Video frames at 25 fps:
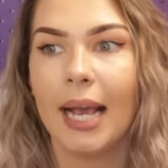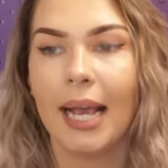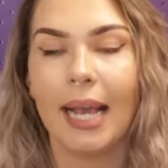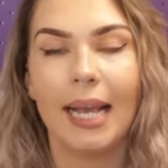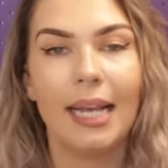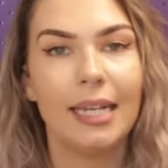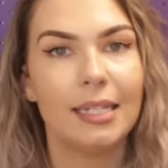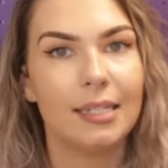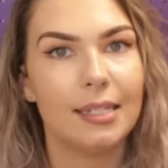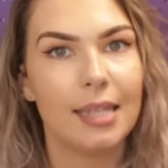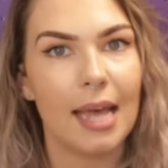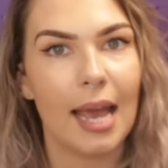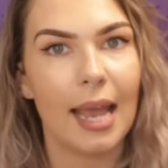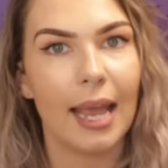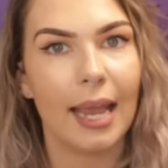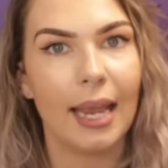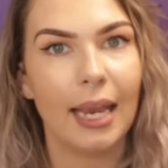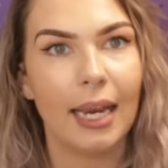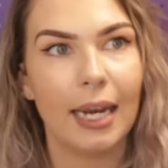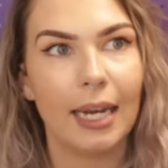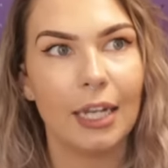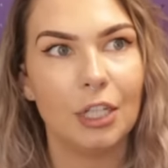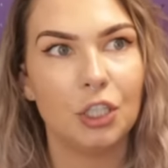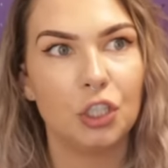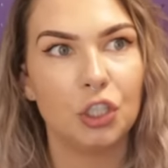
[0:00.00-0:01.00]
Is their
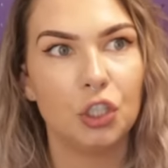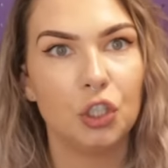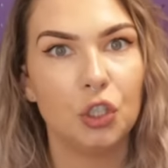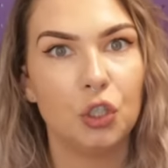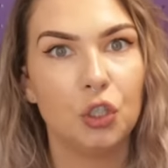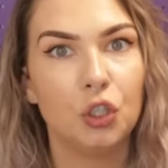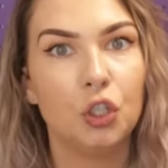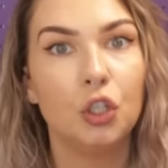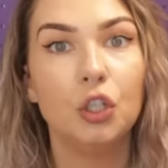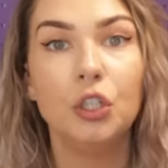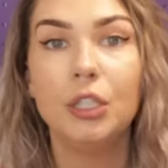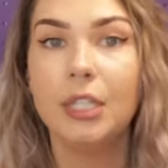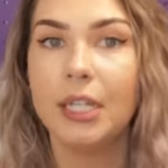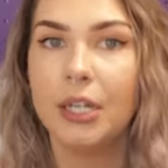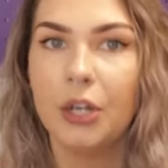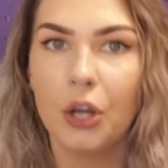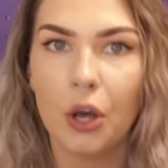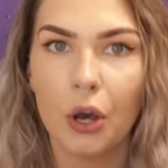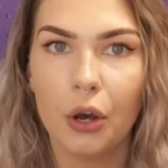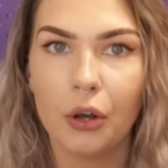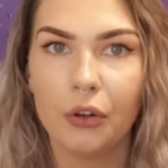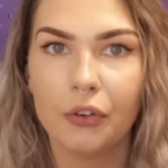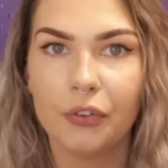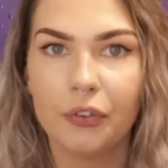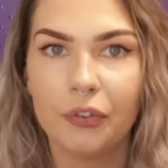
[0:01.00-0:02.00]
English good
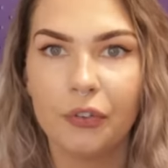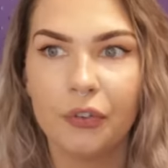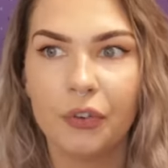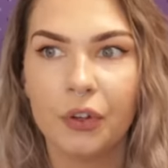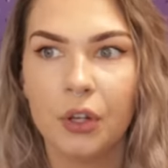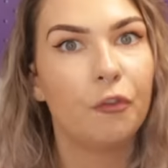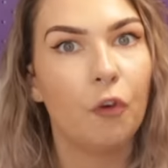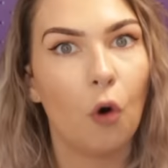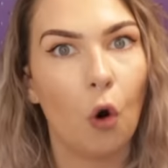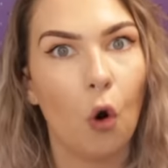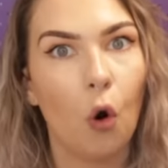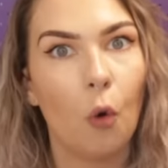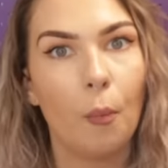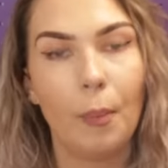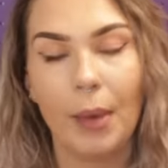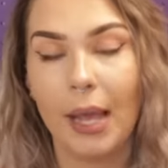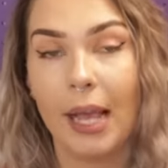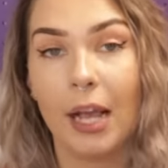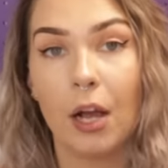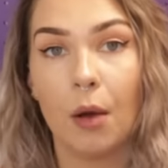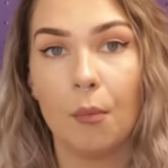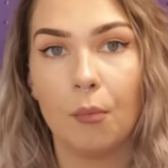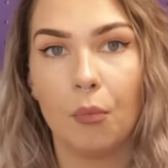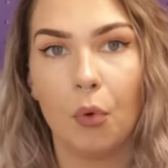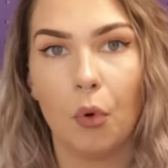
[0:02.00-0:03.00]
enough for
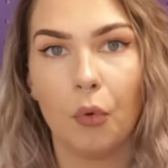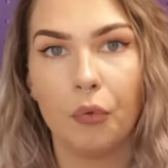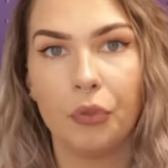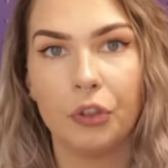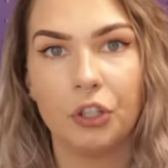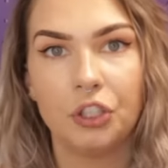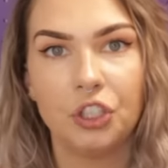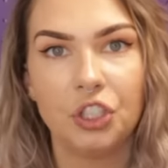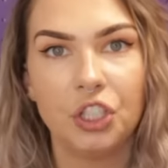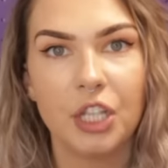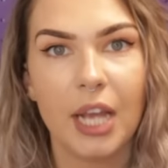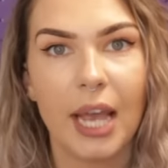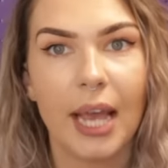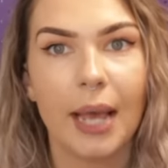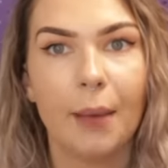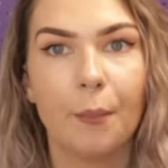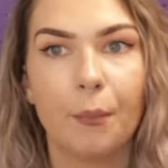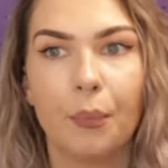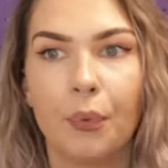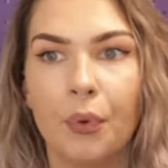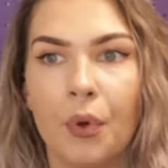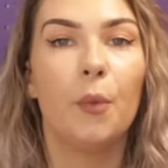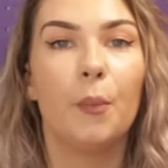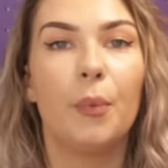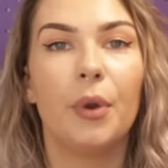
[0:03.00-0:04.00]
being on board the
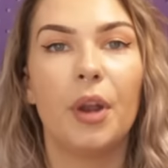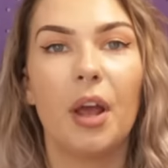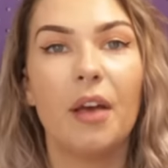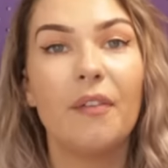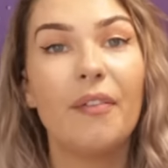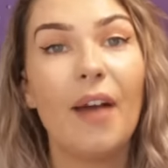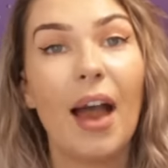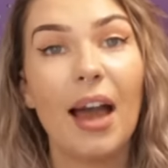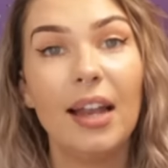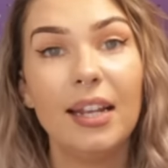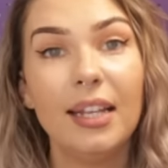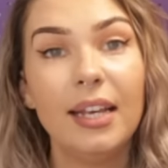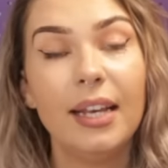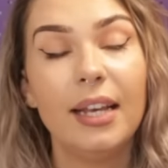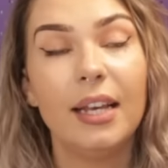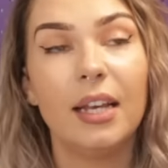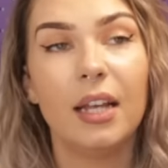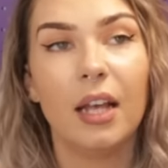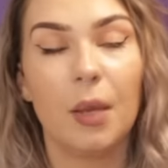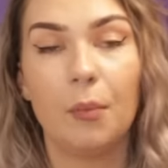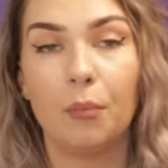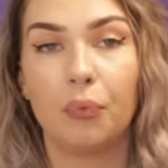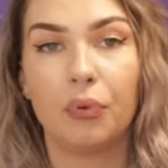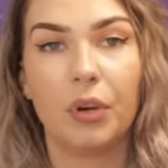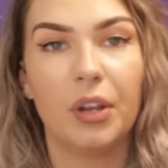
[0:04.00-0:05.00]
ship? But I've had it
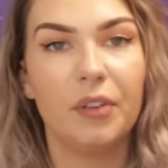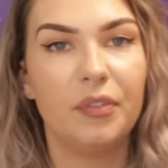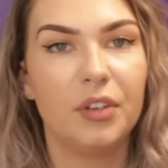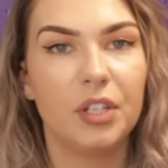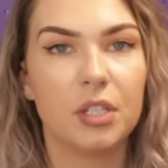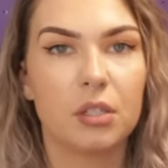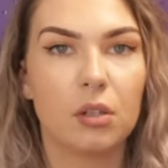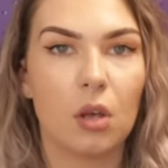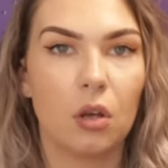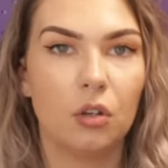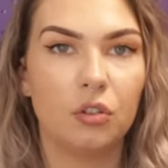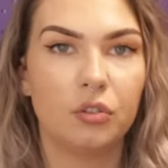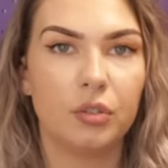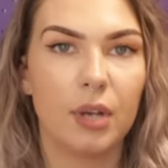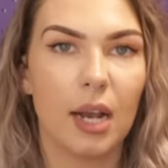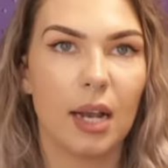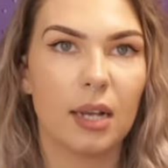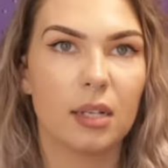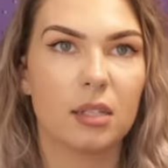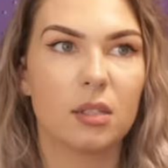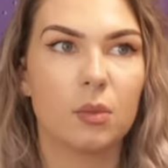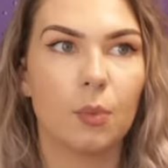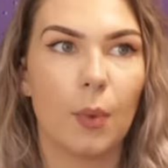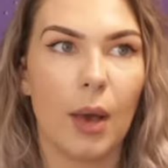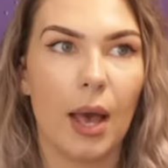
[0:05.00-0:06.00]
in previous
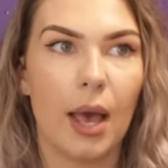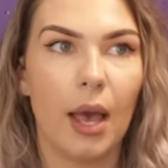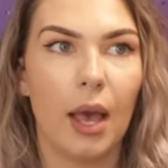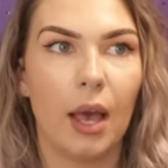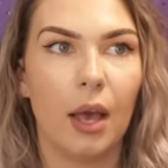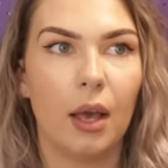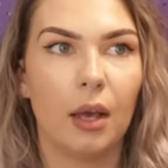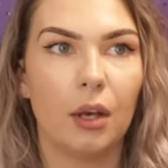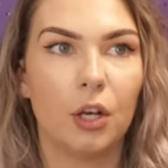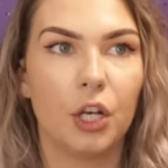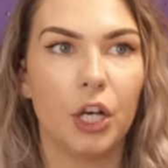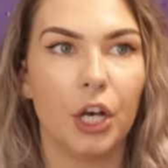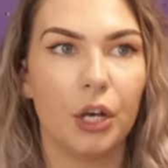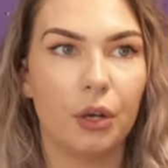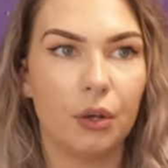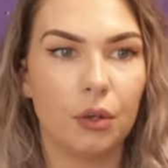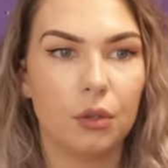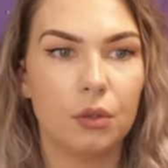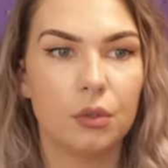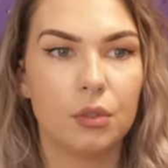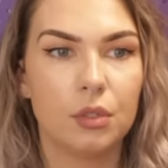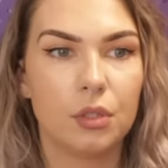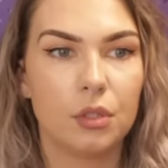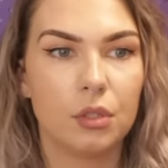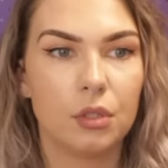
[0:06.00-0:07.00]
contracts where
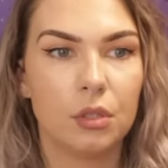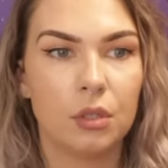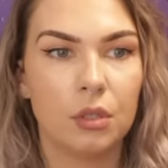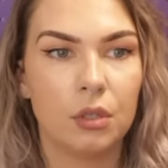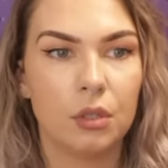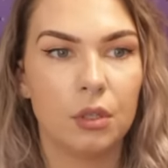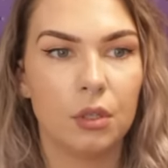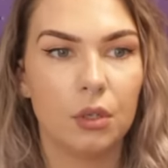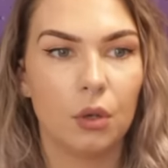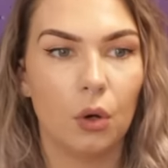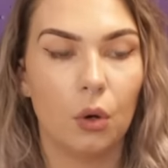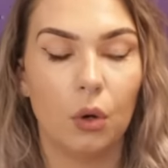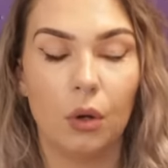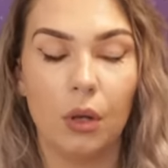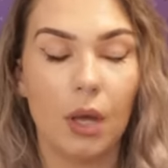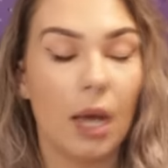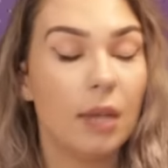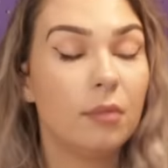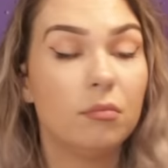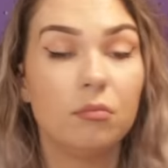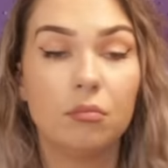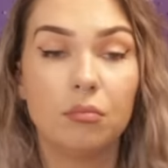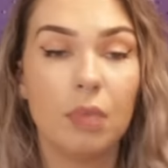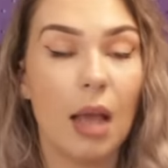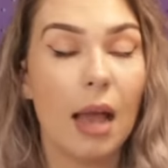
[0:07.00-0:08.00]
girls,
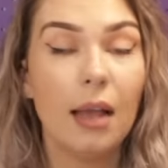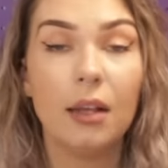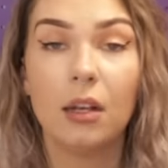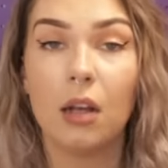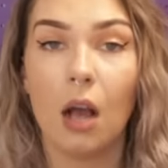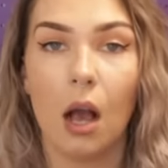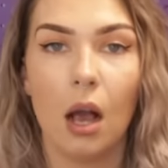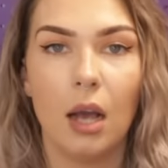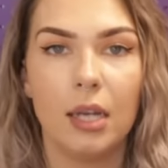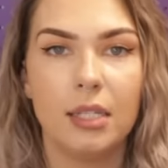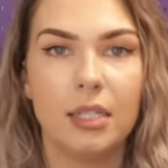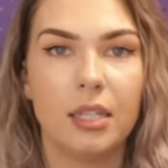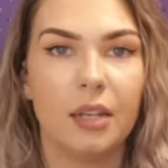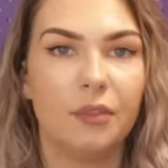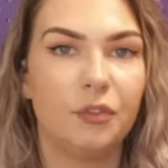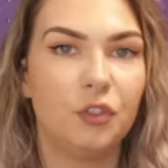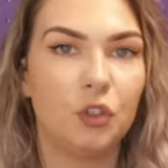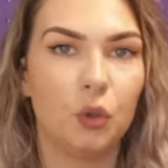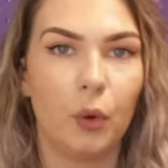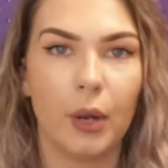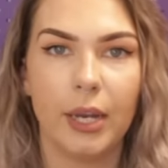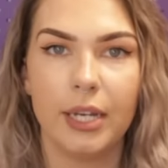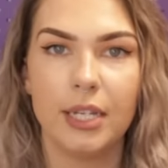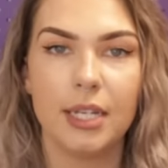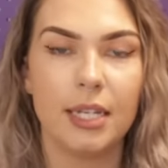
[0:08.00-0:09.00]
and guys have
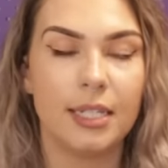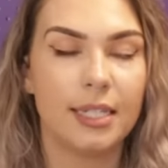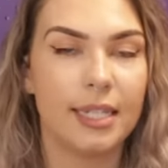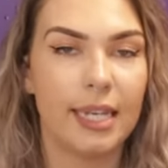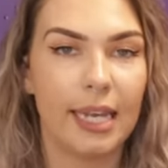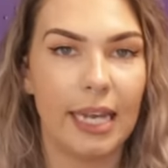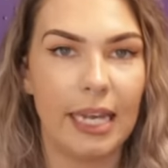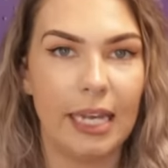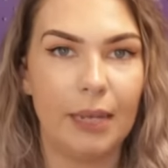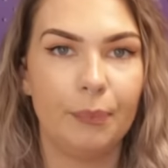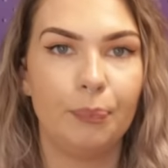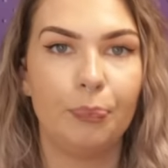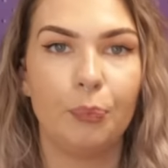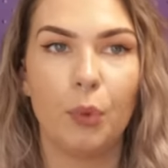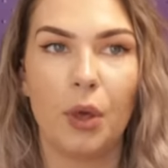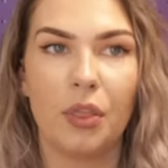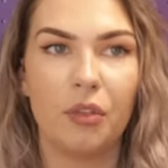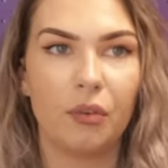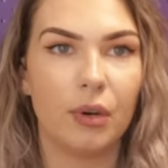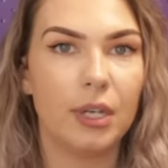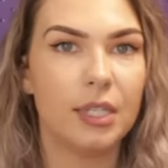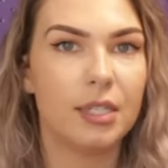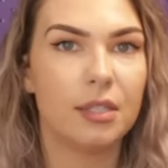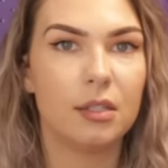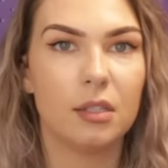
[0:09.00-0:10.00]
joined a team,
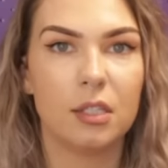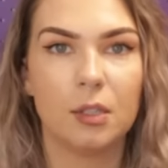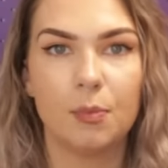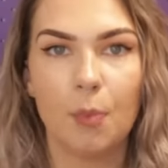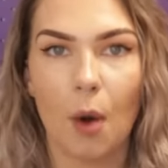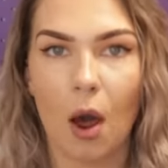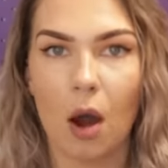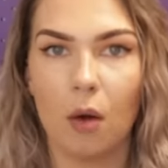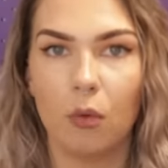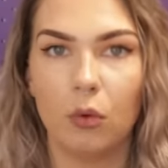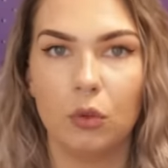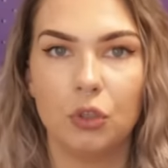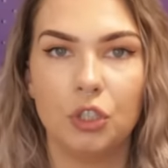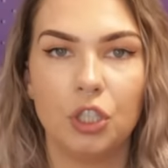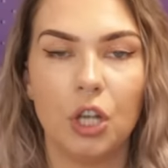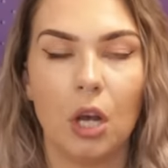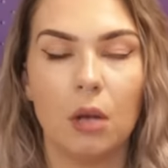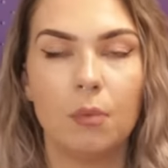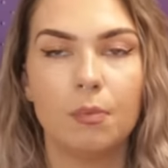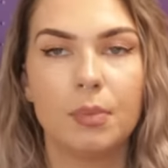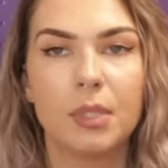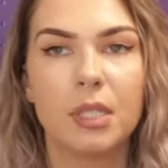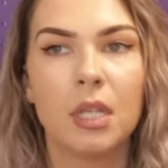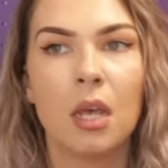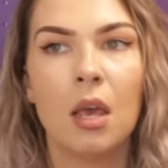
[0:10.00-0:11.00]
whether it's the spa or
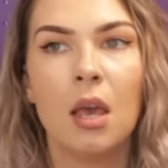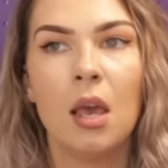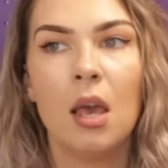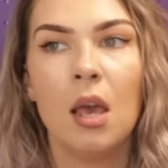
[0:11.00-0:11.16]
shops,